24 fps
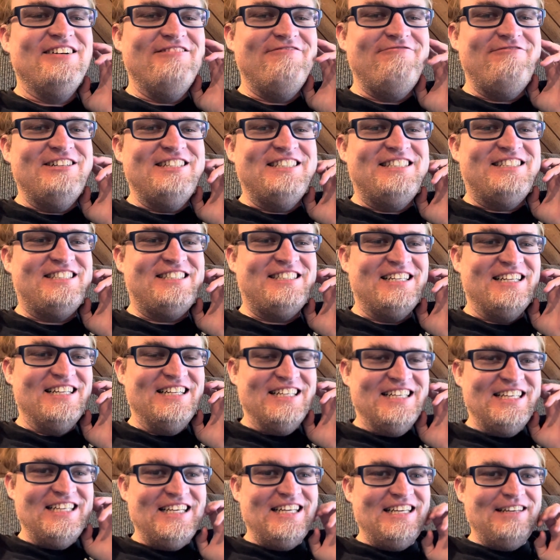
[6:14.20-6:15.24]
which
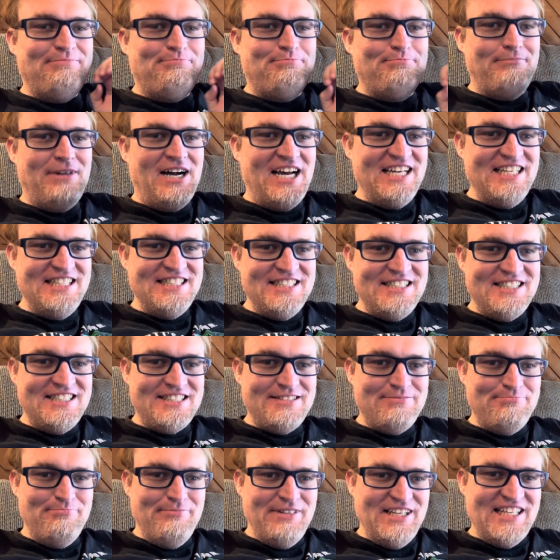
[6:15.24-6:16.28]
it
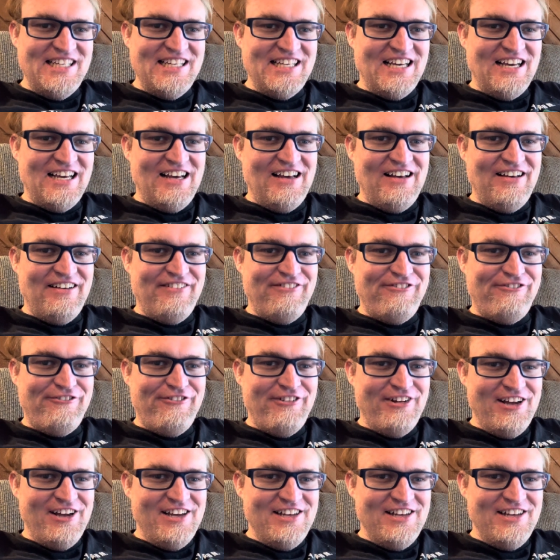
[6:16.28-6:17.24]
reminds me of